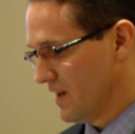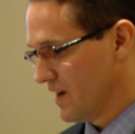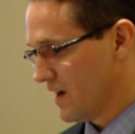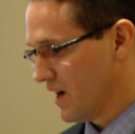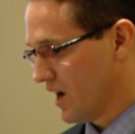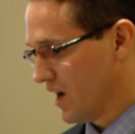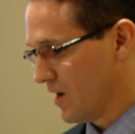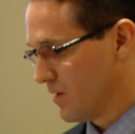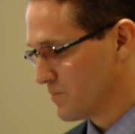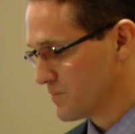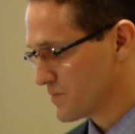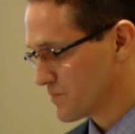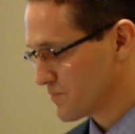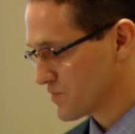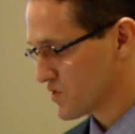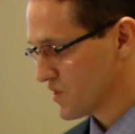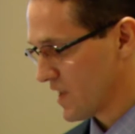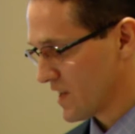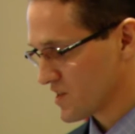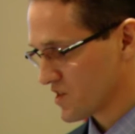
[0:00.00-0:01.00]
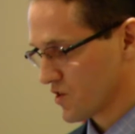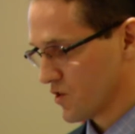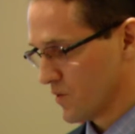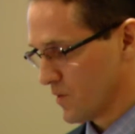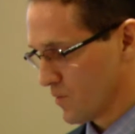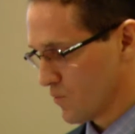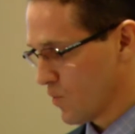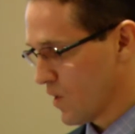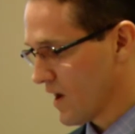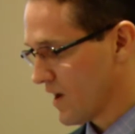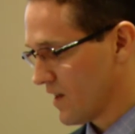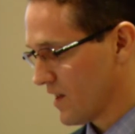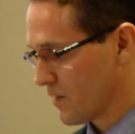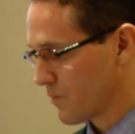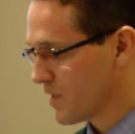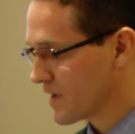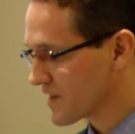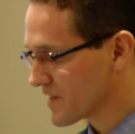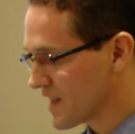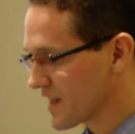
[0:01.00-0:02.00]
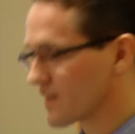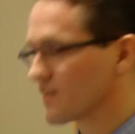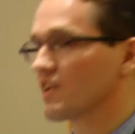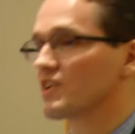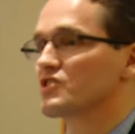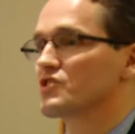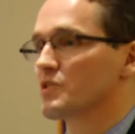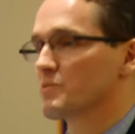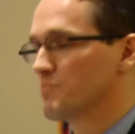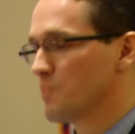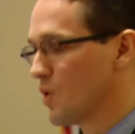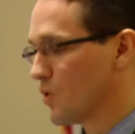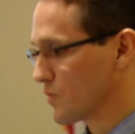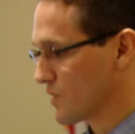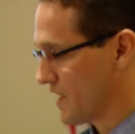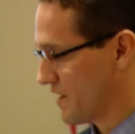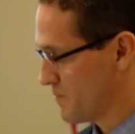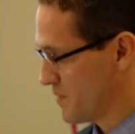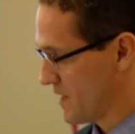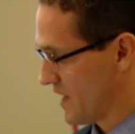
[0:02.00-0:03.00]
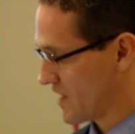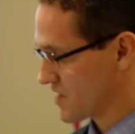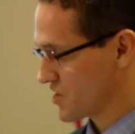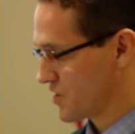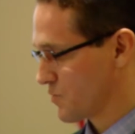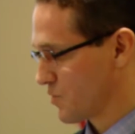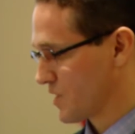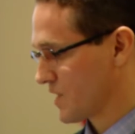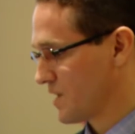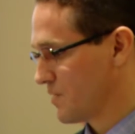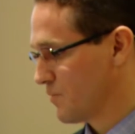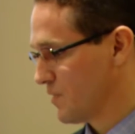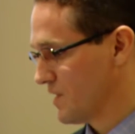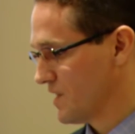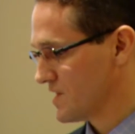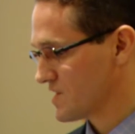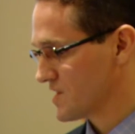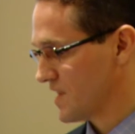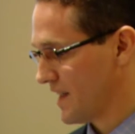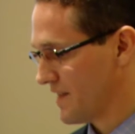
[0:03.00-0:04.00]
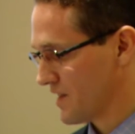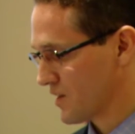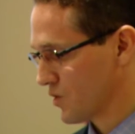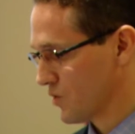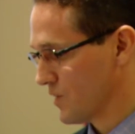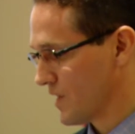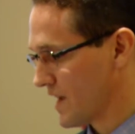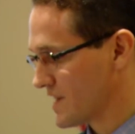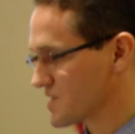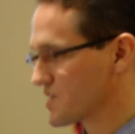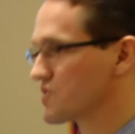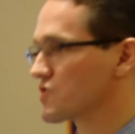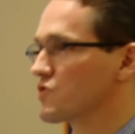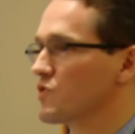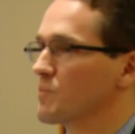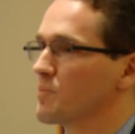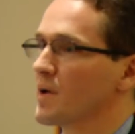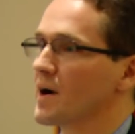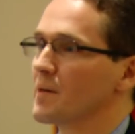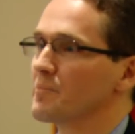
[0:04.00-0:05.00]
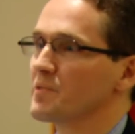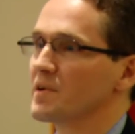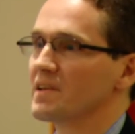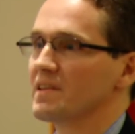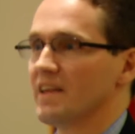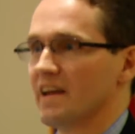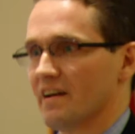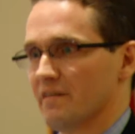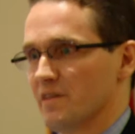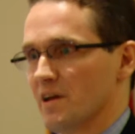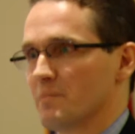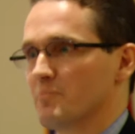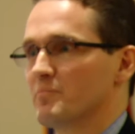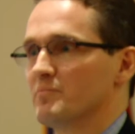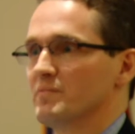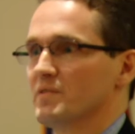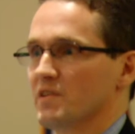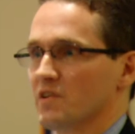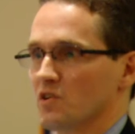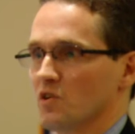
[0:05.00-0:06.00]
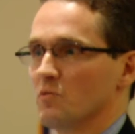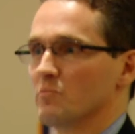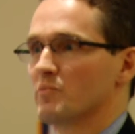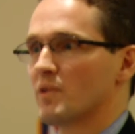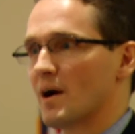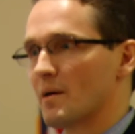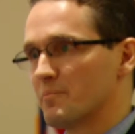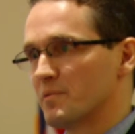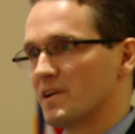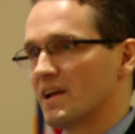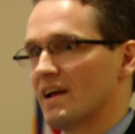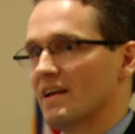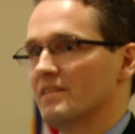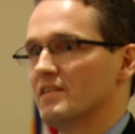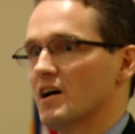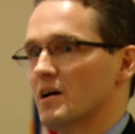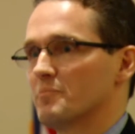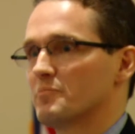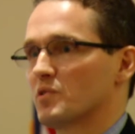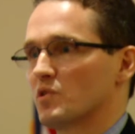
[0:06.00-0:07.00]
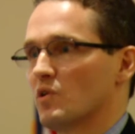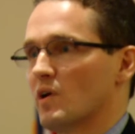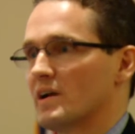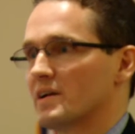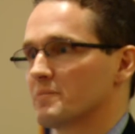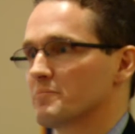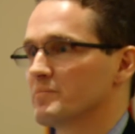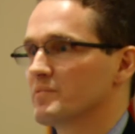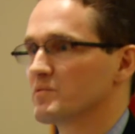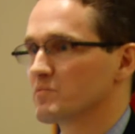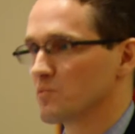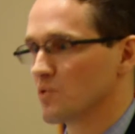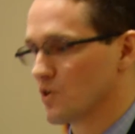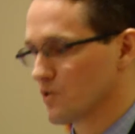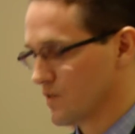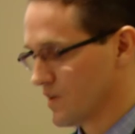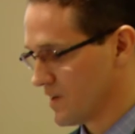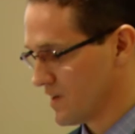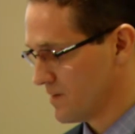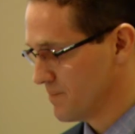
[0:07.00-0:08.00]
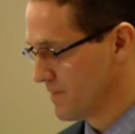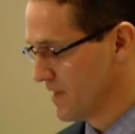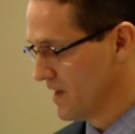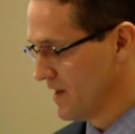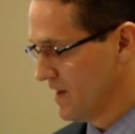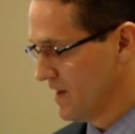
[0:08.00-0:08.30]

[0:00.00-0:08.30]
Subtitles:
So that's going well. I want to thank Electric Boat. They've been actually working with us on the Kolnaski School property. They have their own property on Quantic Road there.